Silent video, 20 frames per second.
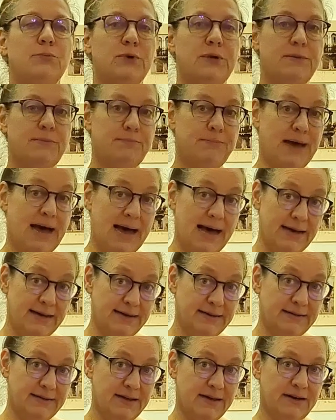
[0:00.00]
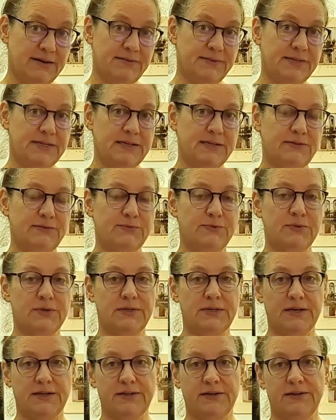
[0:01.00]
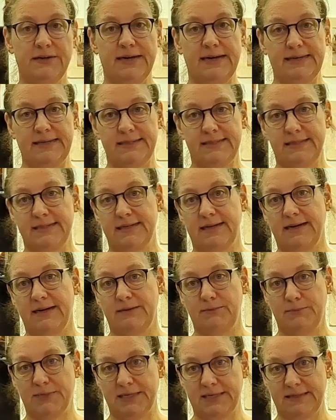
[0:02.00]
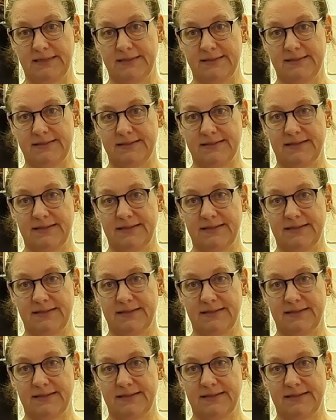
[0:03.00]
put it back in the oven for another 8 to 9 minutes.